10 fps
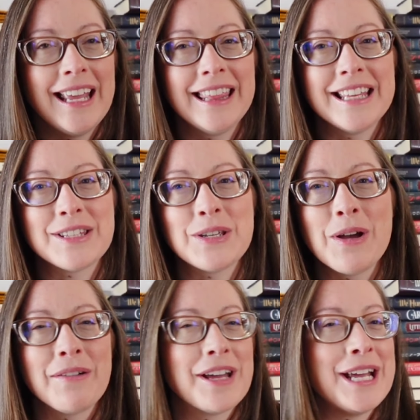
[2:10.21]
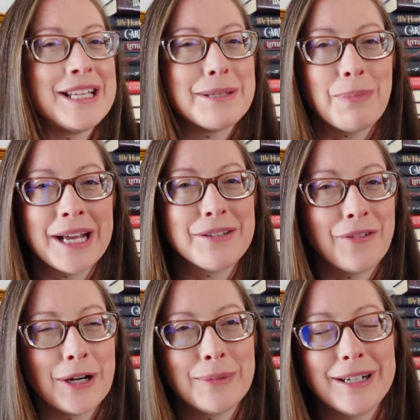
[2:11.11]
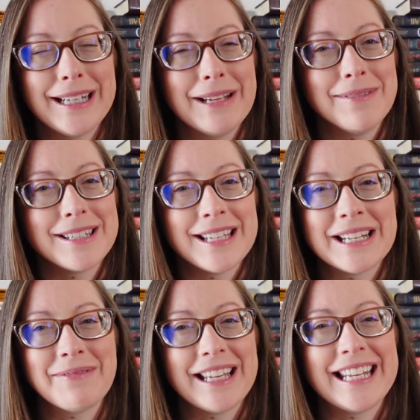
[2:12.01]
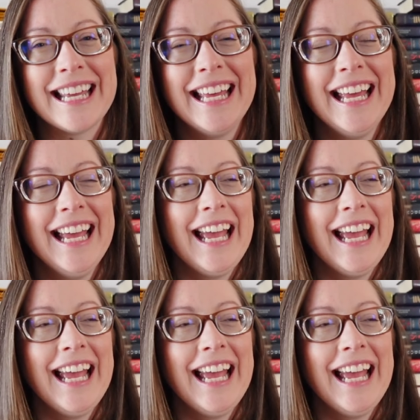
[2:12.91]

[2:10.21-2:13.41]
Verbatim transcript: In this, you have a spice farmer named Cinnamon,